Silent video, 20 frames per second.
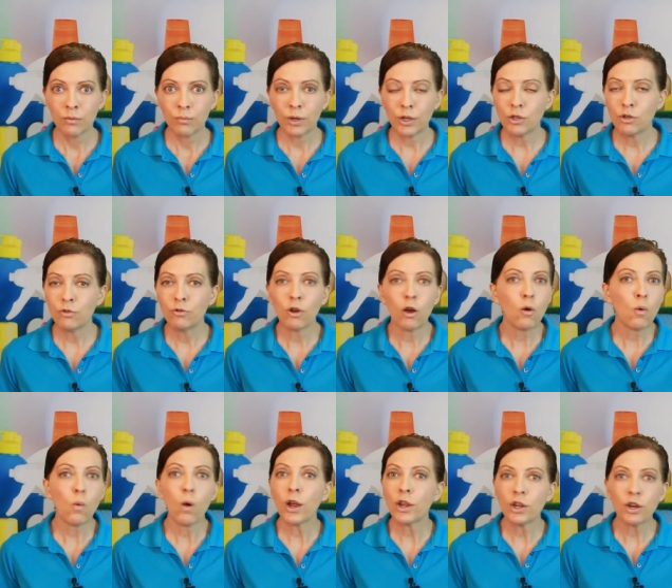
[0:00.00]
But you
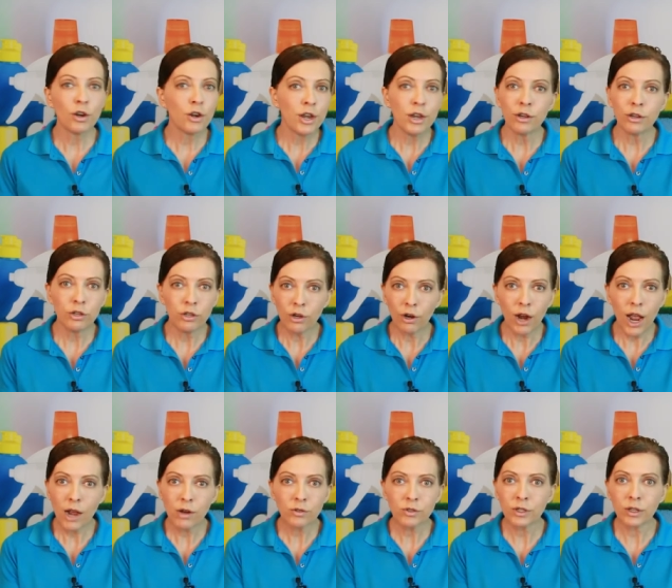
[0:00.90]
don't want your, your
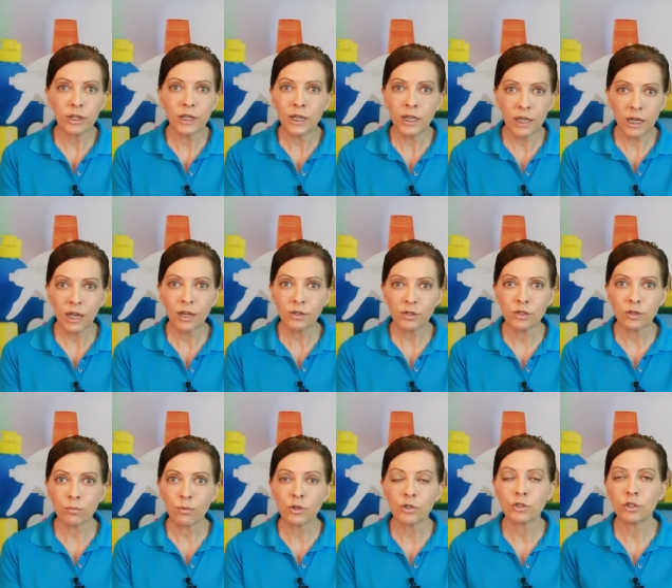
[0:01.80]
house cleaning
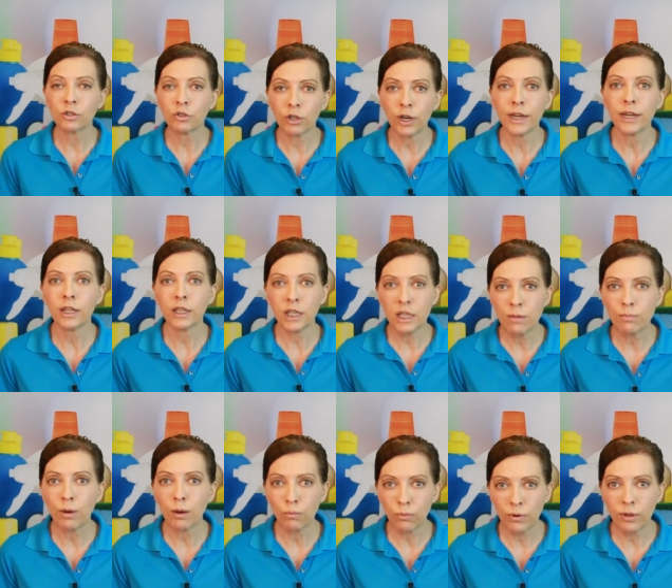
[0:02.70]
customers to try to
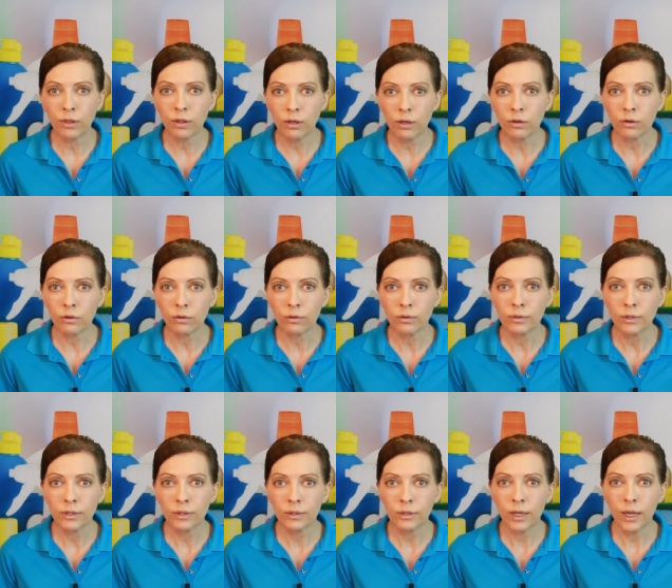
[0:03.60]
keep up with you.
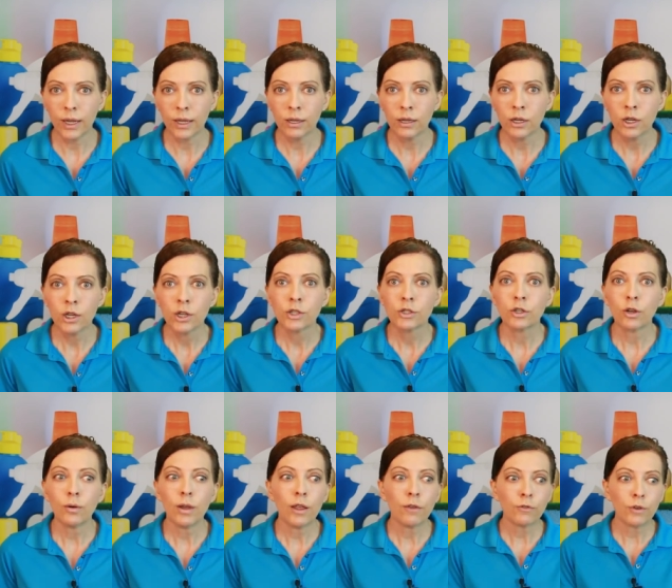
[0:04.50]
Okay.
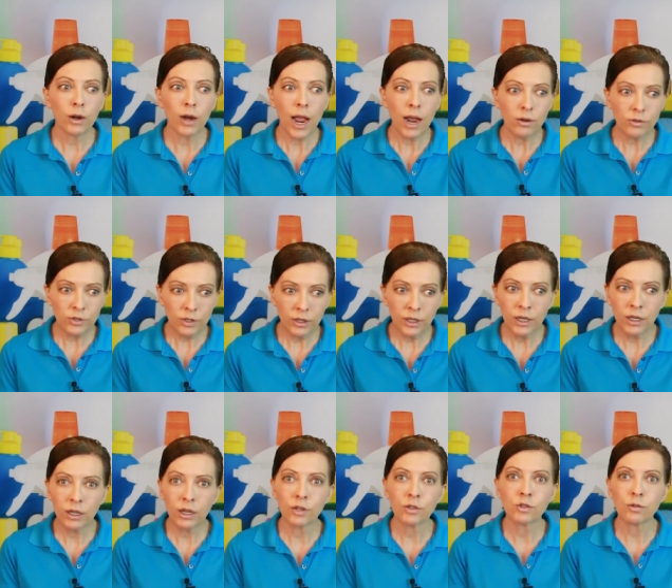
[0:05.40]
So if your house
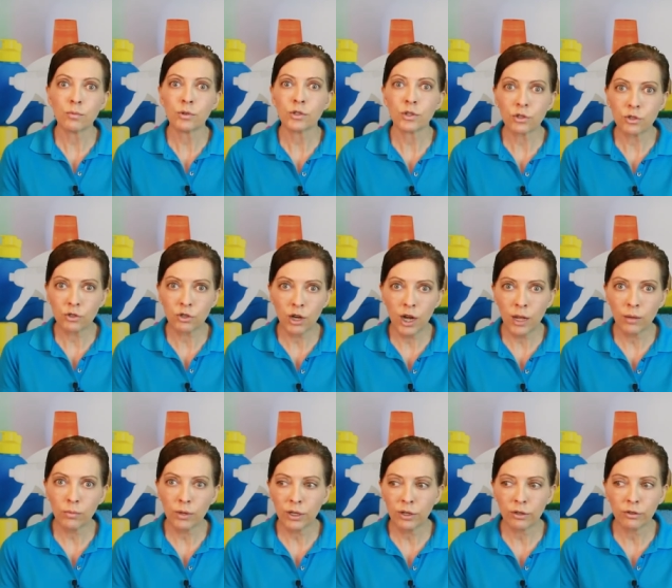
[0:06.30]
cleaning customers are
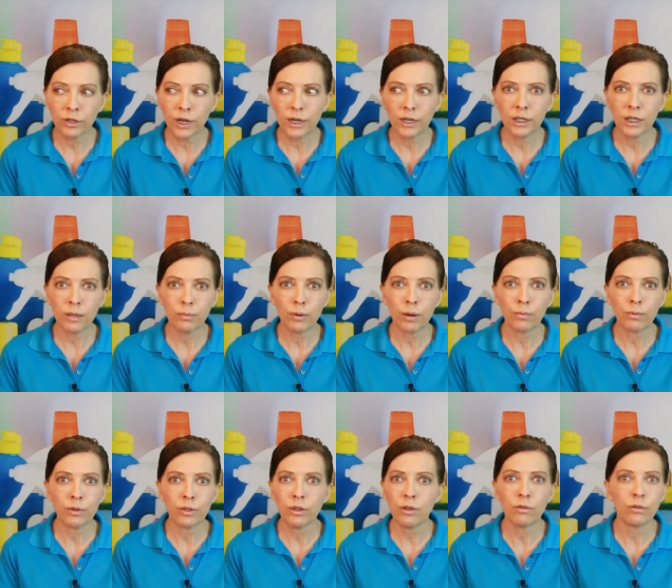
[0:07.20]
scrambling to try to keep
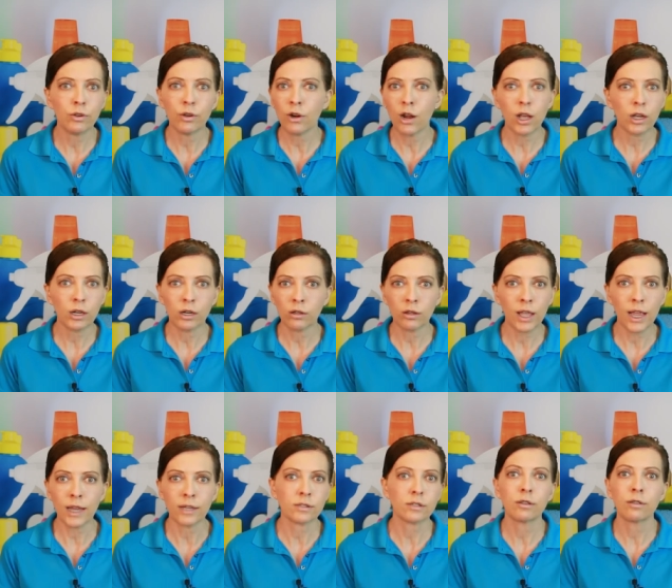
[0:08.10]
up with you, you're not going to
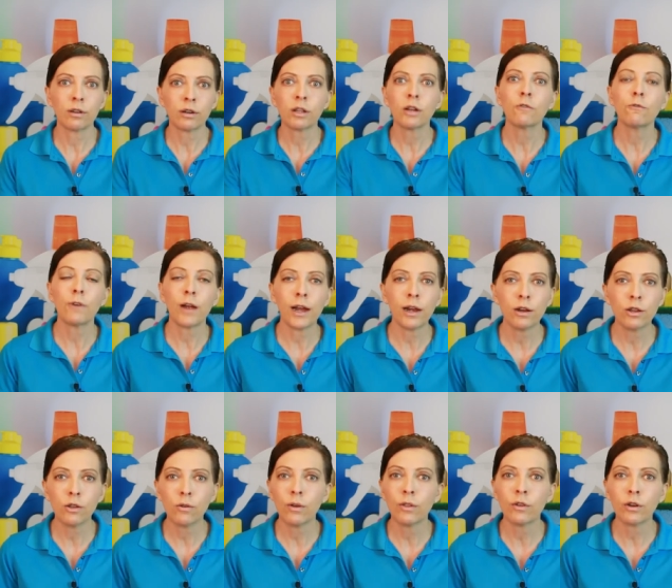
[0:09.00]
last. They're going to fire
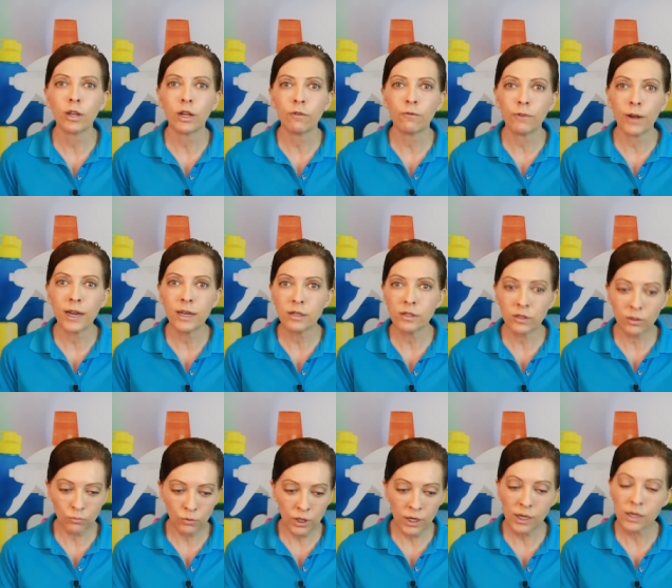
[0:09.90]
you and they're going to find
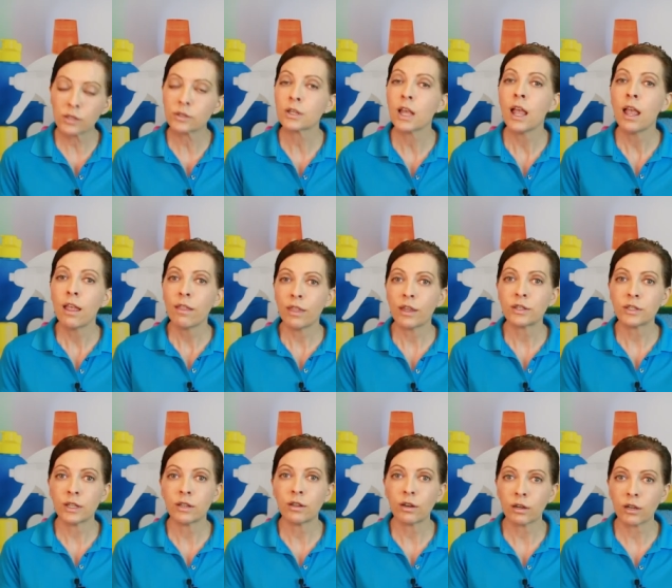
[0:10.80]
someone else
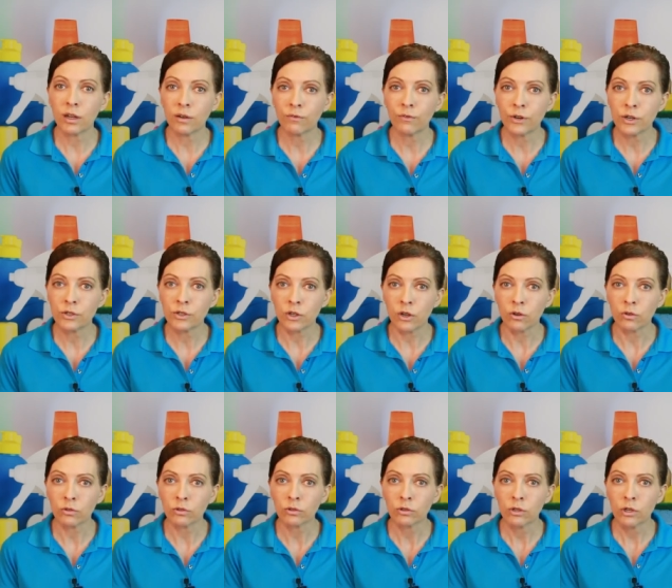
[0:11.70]
that's in their comfort
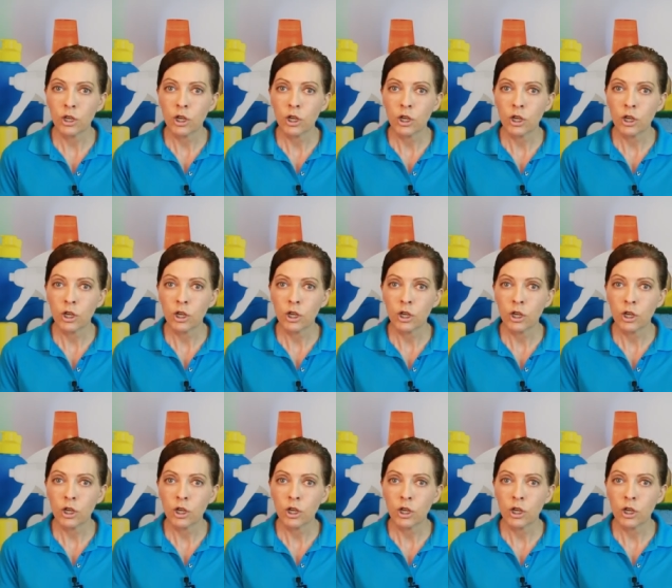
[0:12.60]
zone.